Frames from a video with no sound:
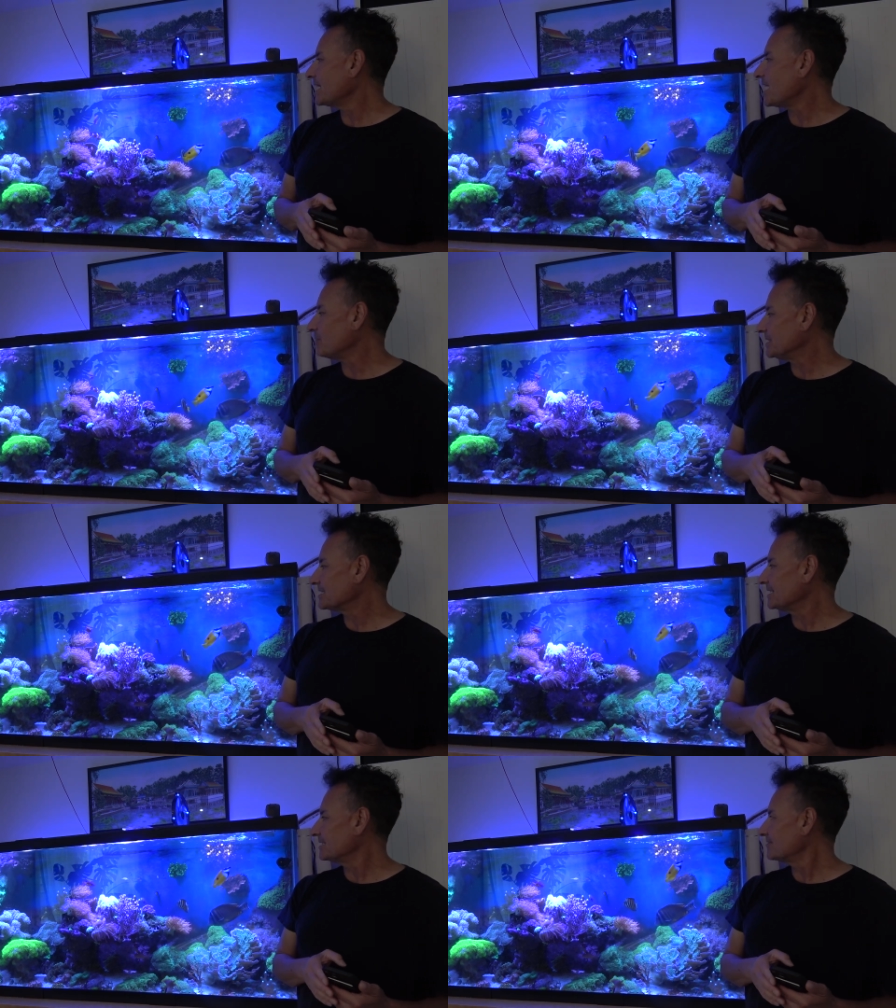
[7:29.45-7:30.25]
happens
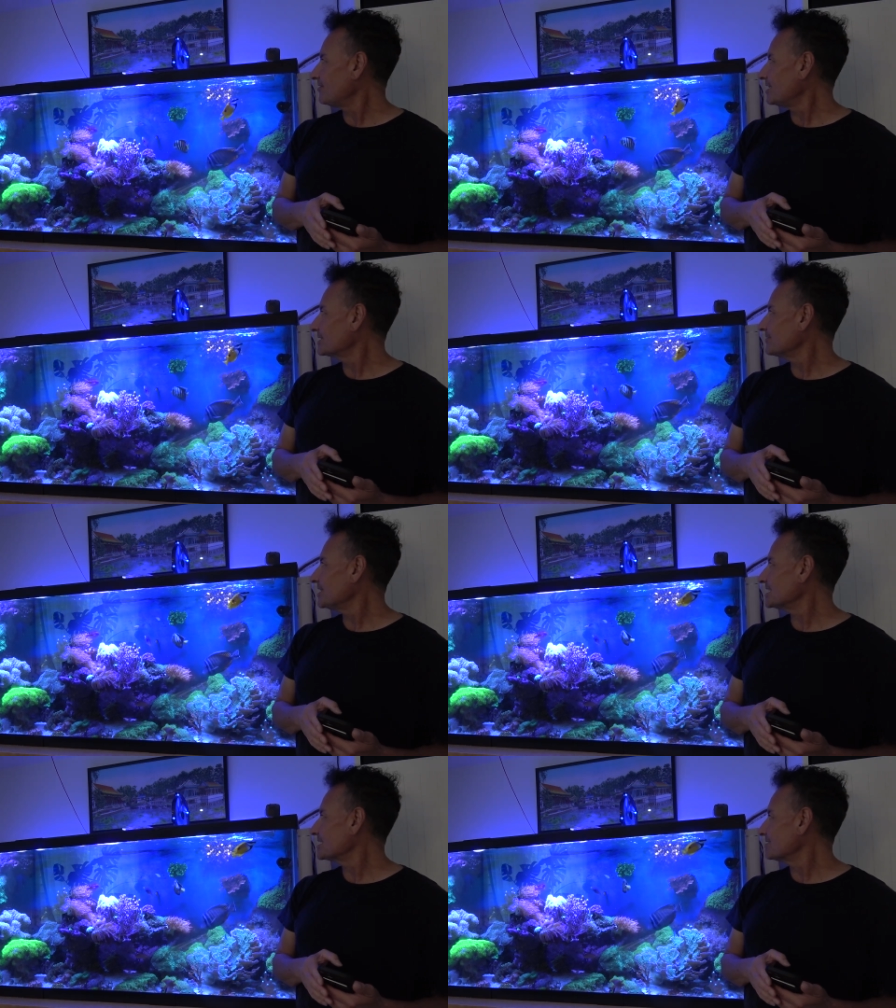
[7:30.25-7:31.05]
there. Fox
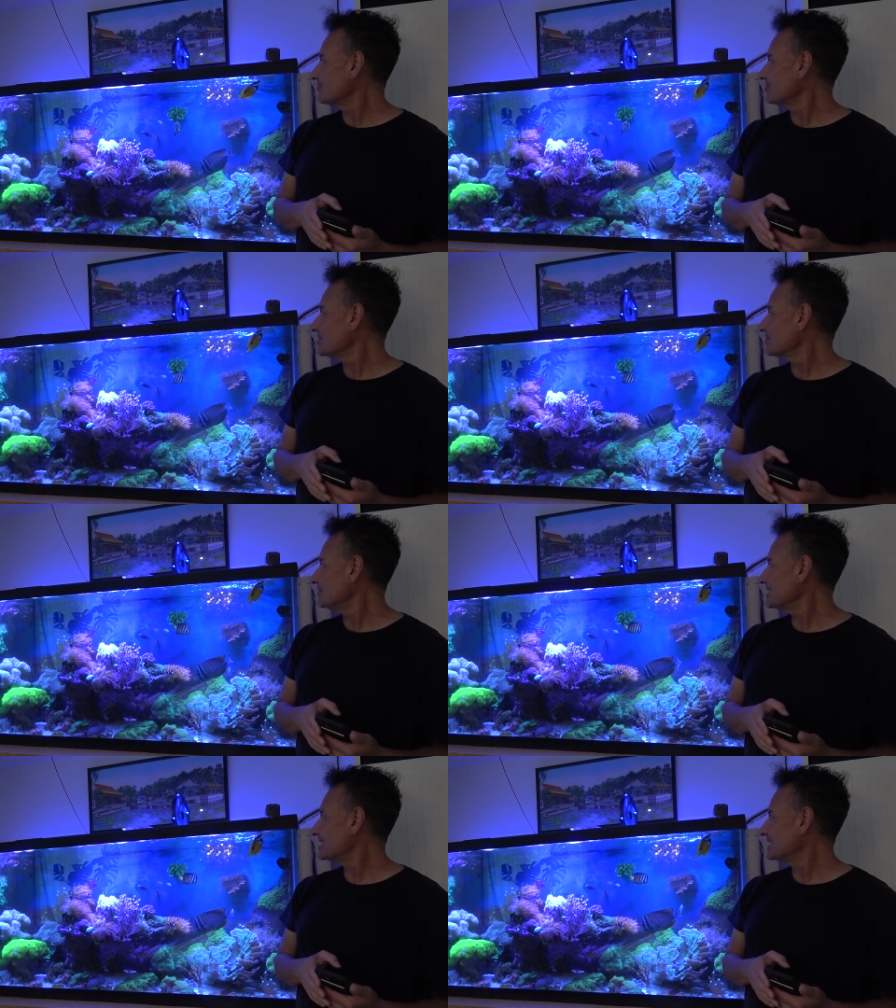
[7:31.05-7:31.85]
face is the first
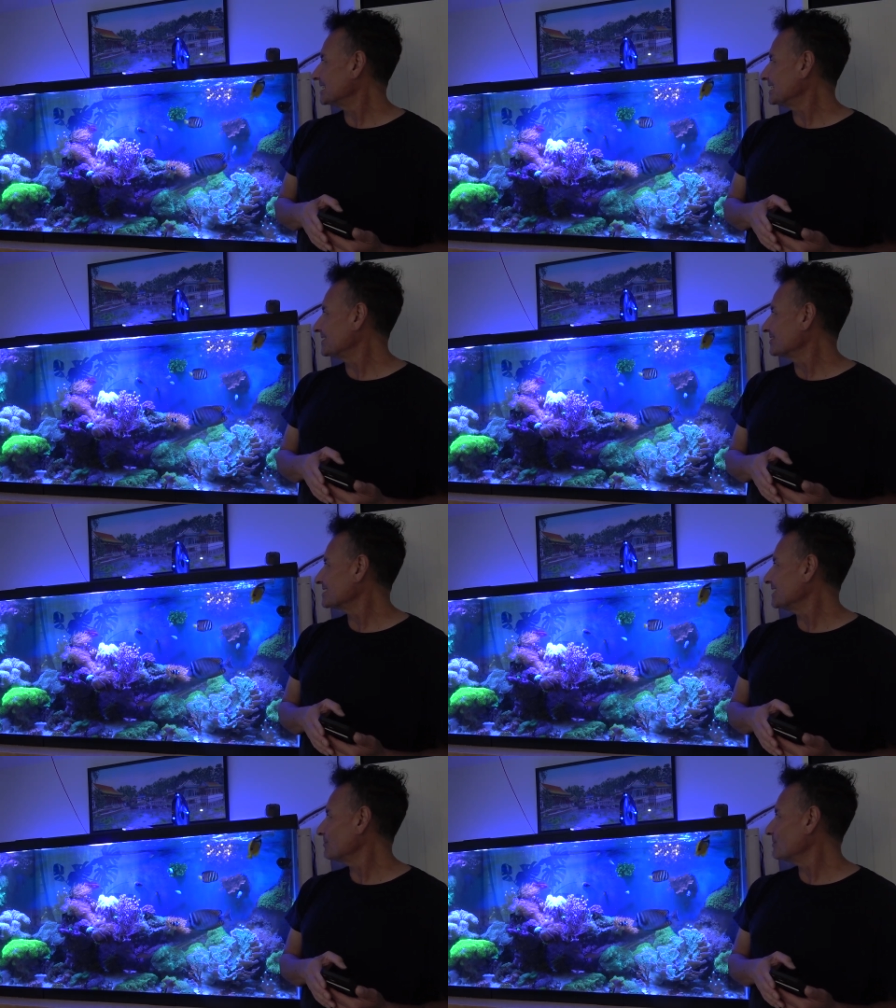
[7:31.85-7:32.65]
one to see. You'll
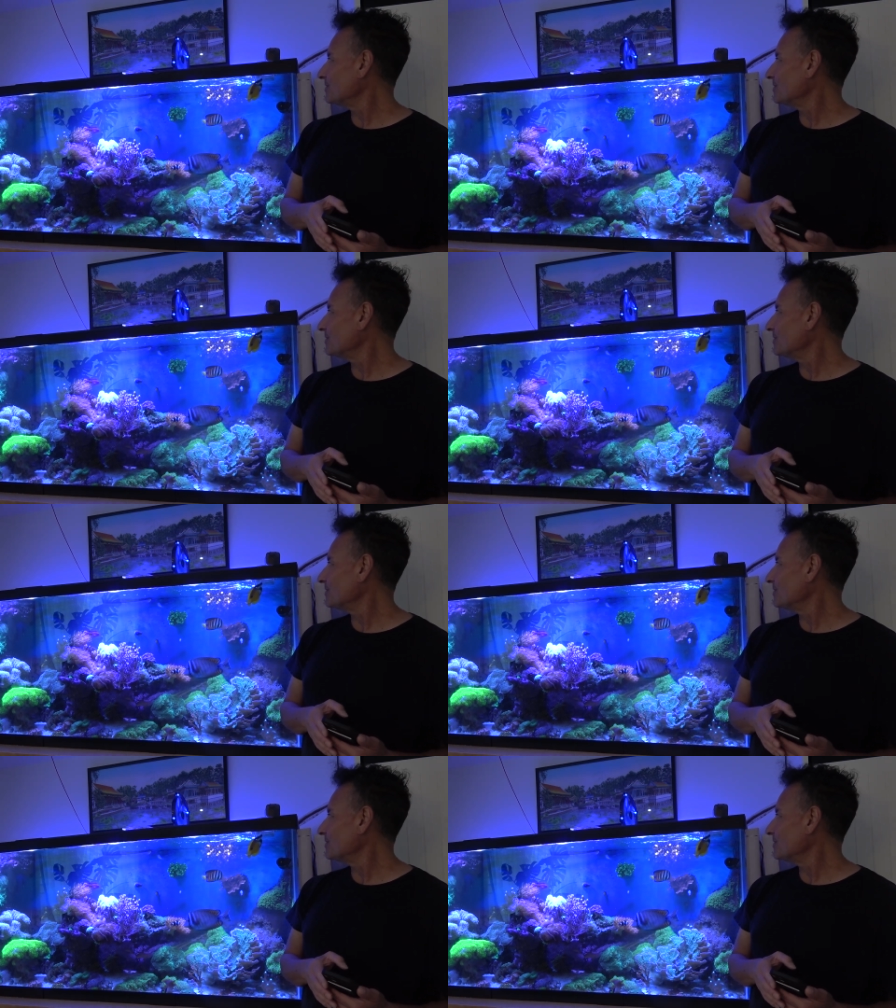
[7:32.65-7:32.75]
see him